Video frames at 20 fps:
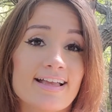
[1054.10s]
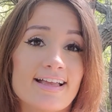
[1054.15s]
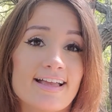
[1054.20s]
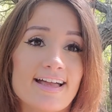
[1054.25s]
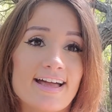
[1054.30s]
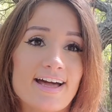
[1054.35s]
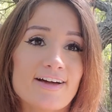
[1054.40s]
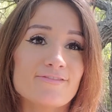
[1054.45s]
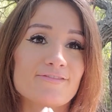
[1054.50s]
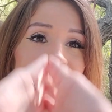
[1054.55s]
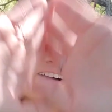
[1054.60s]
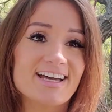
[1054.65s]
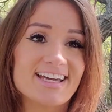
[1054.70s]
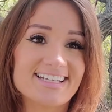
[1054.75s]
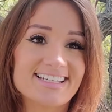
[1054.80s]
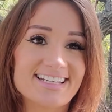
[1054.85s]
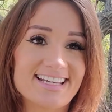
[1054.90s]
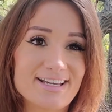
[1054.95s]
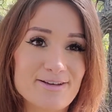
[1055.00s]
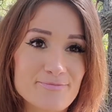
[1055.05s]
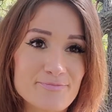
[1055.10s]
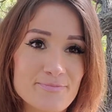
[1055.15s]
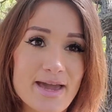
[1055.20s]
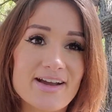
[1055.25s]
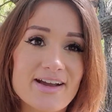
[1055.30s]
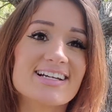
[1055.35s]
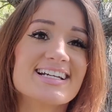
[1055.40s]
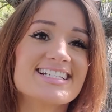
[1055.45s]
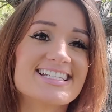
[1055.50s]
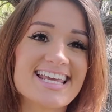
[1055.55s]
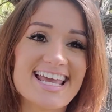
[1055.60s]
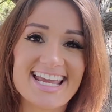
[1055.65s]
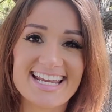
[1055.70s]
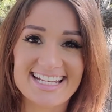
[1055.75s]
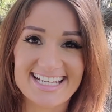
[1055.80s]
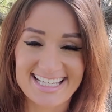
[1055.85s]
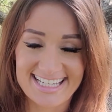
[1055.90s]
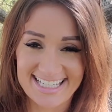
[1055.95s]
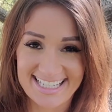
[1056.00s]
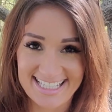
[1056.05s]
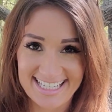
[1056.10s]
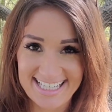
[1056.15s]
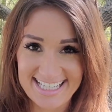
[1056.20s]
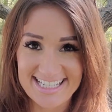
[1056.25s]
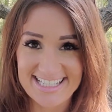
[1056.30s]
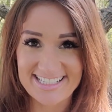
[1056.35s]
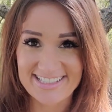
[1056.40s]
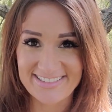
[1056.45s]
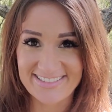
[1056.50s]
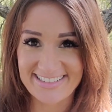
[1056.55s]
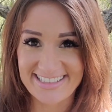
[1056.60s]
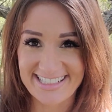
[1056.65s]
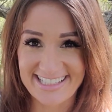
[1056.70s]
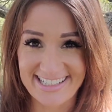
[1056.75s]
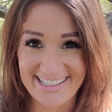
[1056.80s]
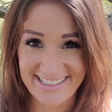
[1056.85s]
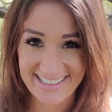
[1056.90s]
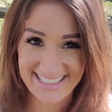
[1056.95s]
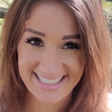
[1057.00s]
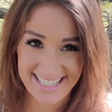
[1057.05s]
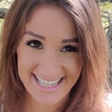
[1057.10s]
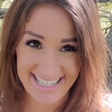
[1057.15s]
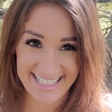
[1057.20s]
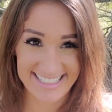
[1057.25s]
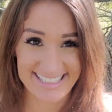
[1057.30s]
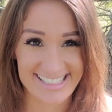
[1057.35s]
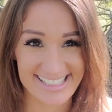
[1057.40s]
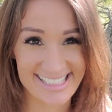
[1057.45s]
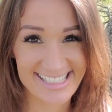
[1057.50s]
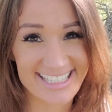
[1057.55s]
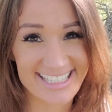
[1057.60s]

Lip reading: Have fun. Merry dating. Enjoy your dates.